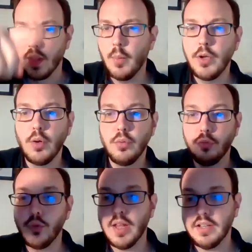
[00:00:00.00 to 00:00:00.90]
And we go
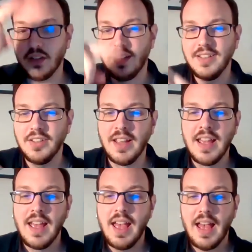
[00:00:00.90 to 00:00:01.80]
through that cycle,
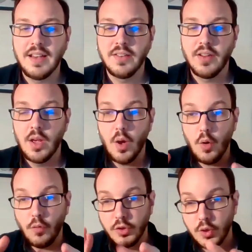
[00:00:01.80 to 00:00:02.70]
and
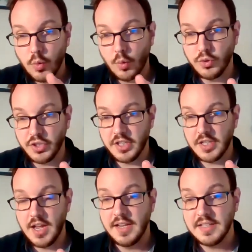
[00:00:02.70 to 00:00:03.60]
over the course of the
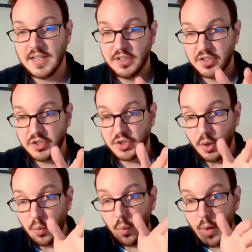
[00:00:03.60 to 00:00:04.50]
night, as the
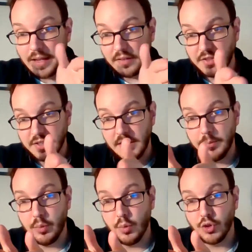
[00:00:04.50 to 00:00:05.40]
slow wave
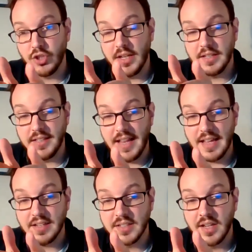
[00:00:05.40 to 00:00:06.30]
sleep portion gets less
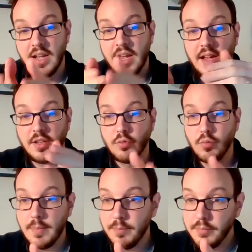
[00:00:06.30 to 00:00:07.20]
and the
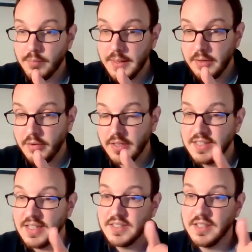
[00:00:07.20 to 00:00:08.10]
REM period
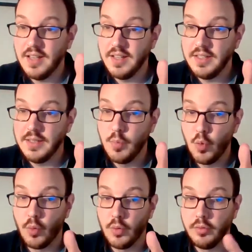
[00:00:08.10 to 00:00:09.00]
gets slightly
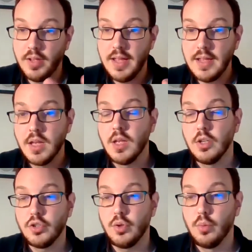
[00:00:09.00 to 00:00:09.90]
more, okay?
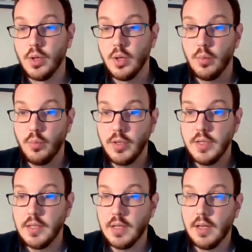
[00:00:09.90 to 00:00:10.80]
So
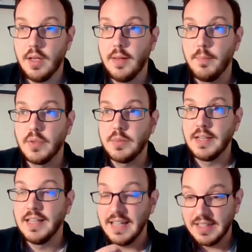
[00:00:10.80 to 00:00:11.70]
we
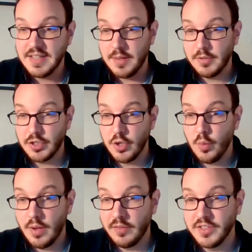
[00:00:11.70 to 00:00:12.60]
spend less time in slow
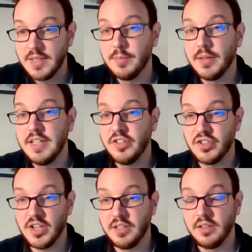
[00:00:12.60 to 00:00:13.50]
wave sleep in each
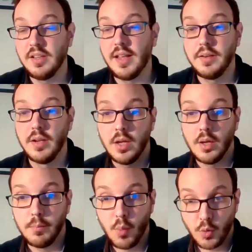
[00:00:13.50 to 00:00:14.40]
cycle and
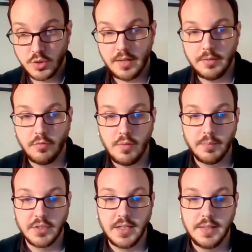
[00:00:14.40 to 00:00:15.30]
more time in
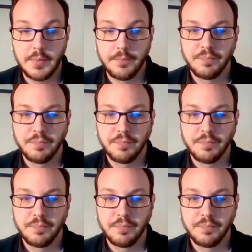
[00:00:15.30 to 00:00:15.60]
REM sleep.